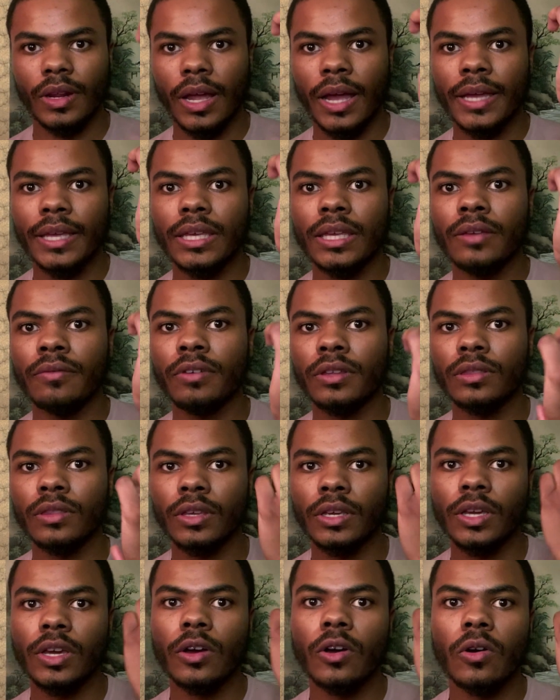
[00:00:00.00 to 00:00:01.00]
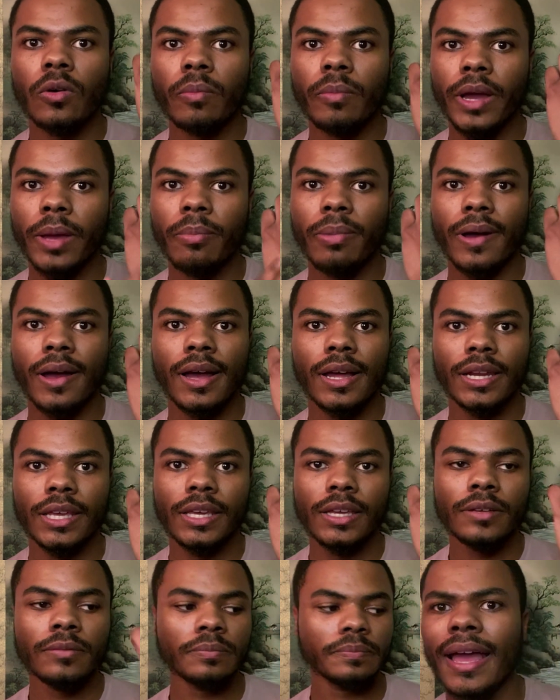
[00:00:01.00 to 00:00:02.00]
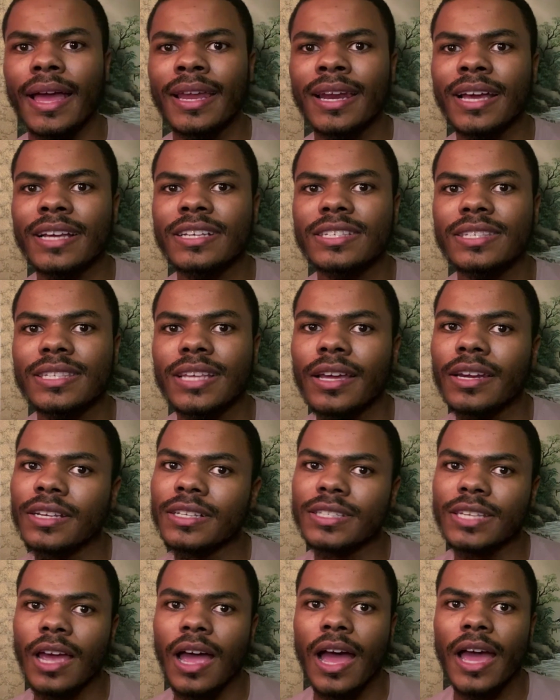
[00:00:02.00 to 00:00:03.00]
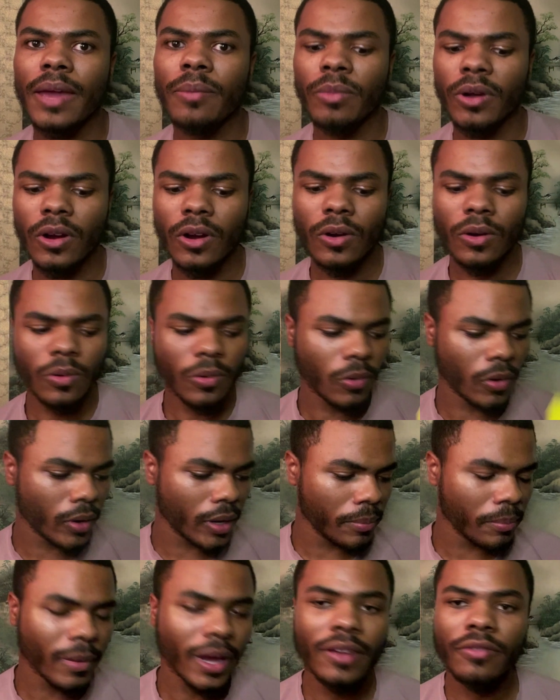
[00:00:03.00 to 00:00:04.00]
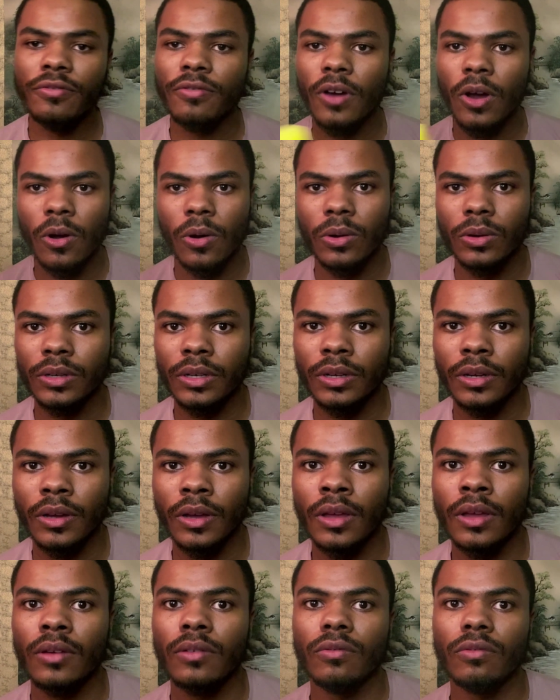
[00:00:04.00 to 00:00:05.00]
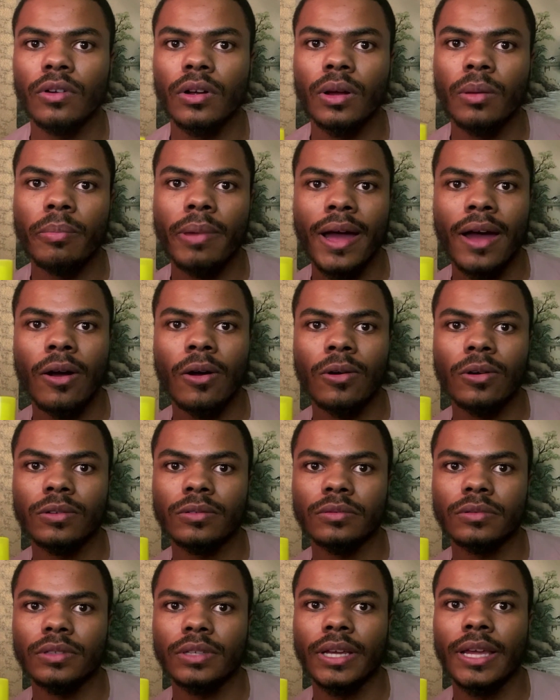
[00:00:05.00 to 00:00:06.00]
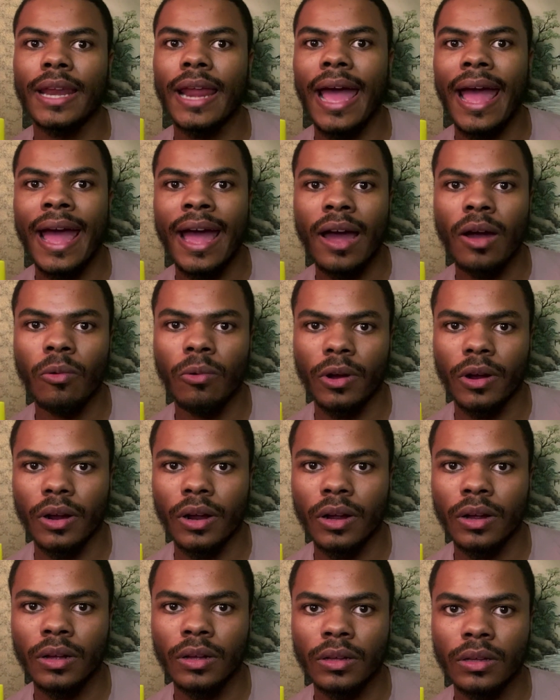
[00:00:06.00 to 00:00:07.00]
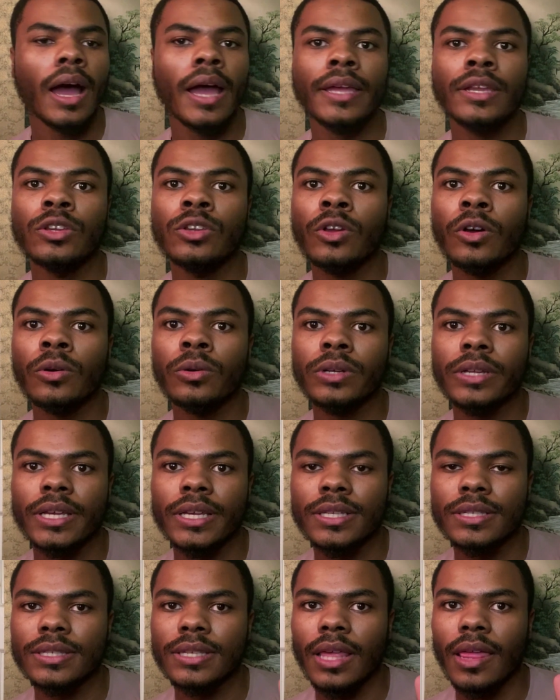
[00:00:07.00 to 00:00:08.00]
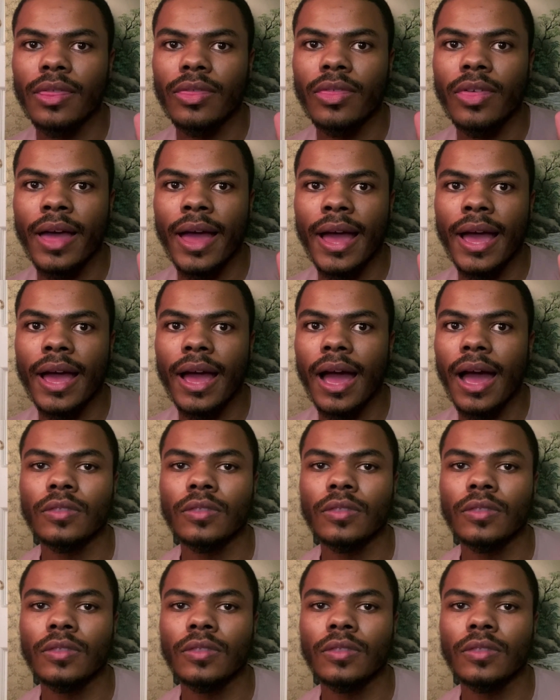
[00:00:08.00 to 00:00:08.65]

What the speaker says: I evenly coat my body and I set a timer on my phone for about an hour, I noticed that